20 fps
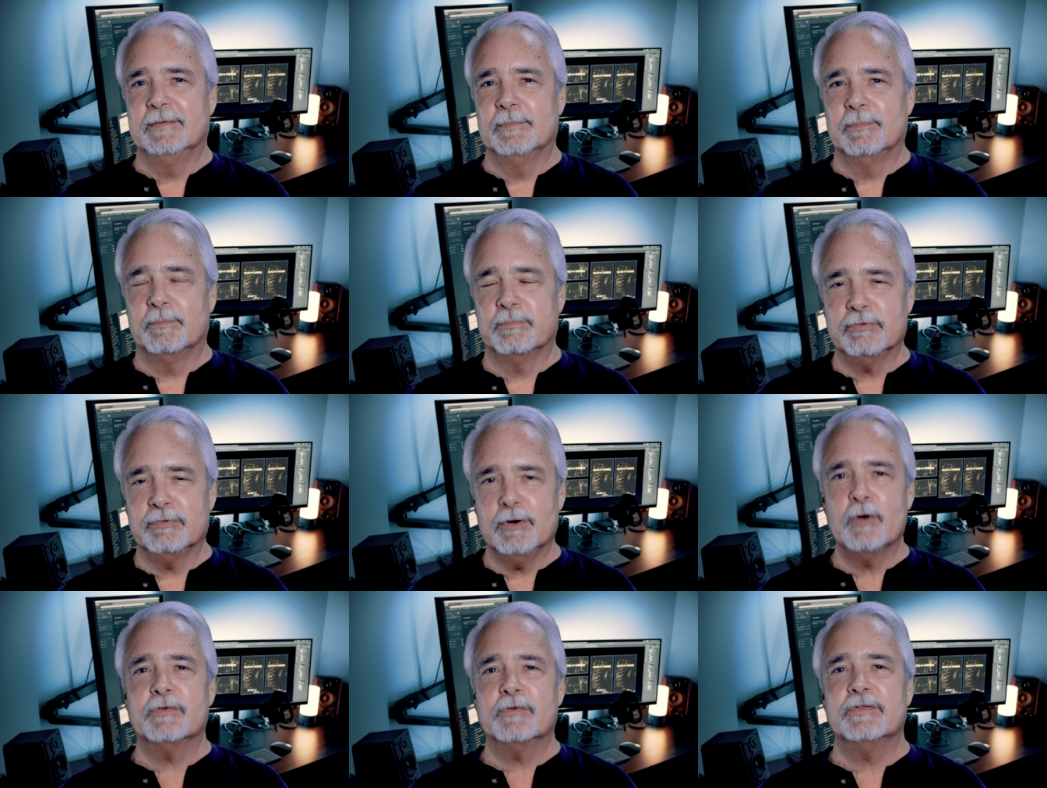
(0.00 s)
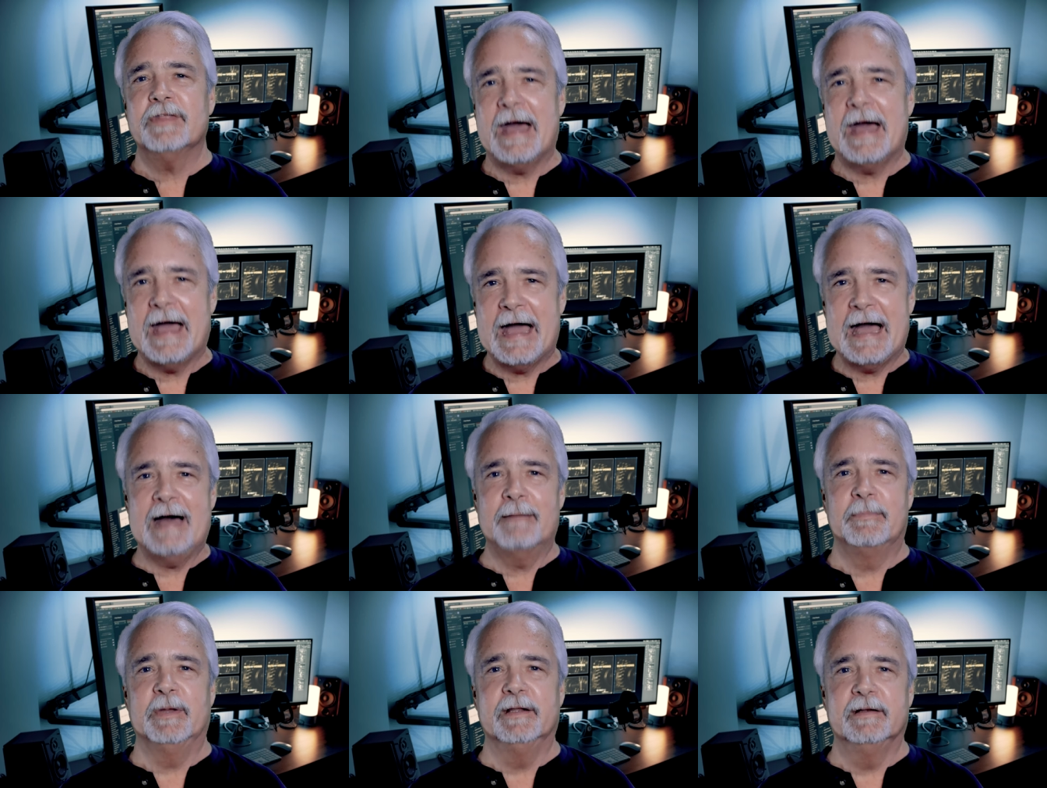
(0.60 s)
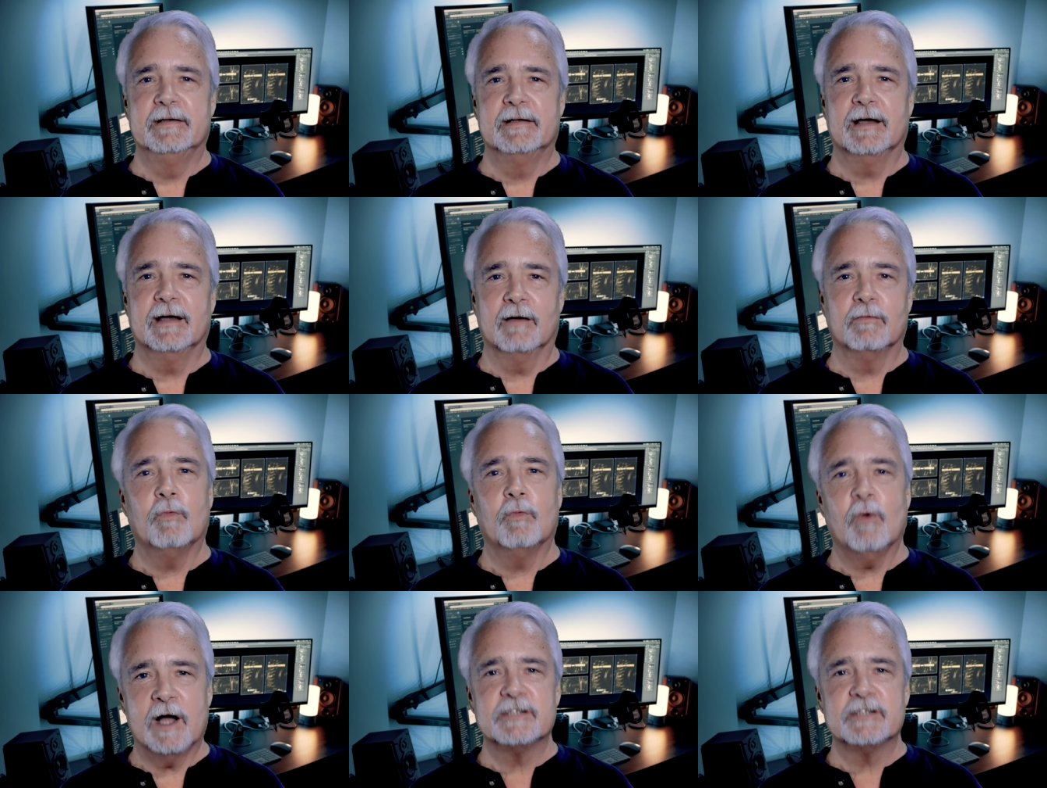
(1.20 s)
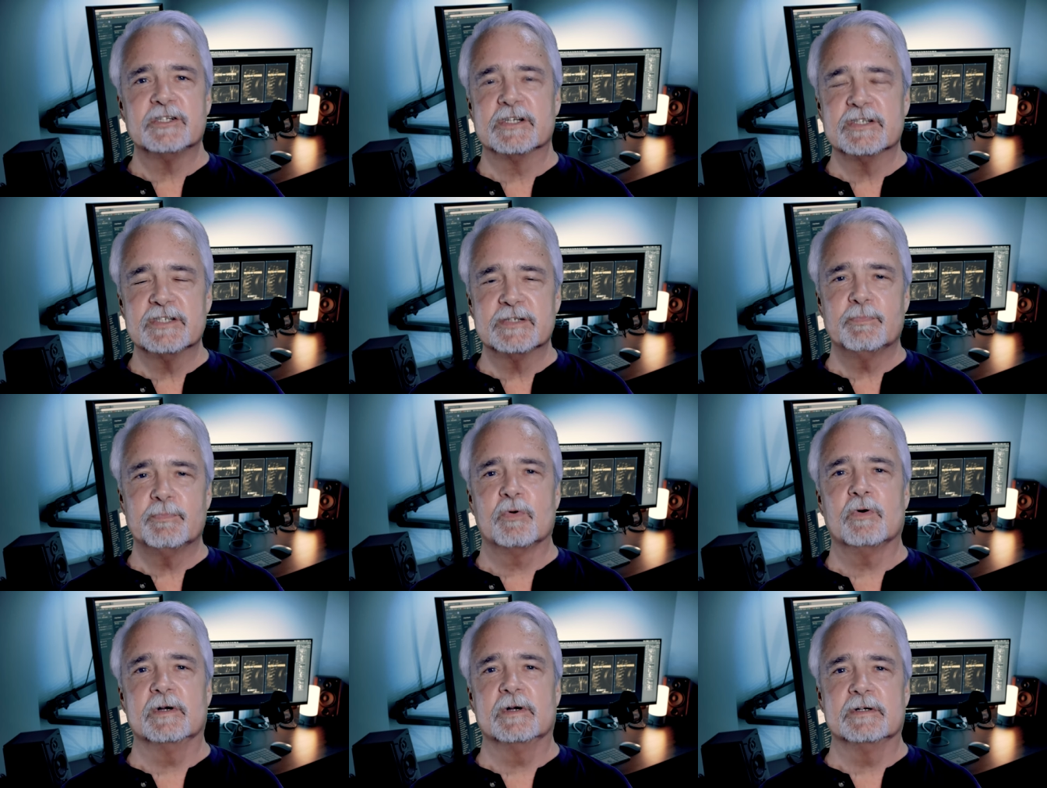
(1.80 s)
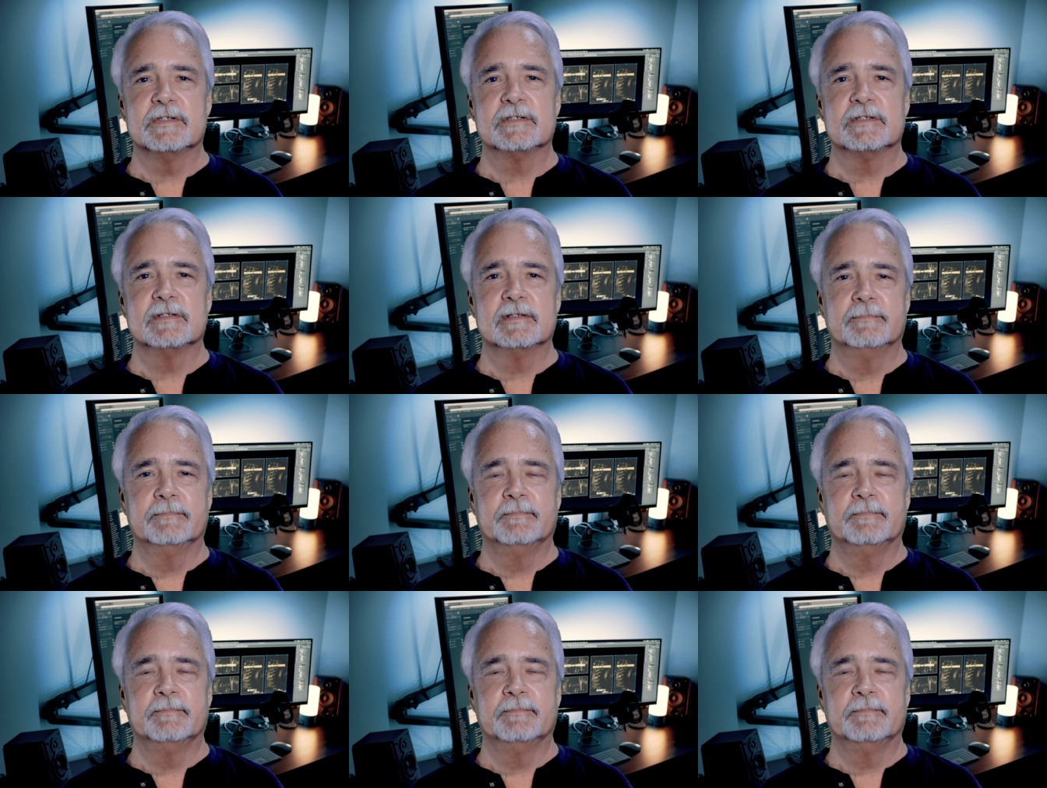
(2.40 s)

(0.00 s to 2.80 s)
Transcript: broke the habit of watching sports.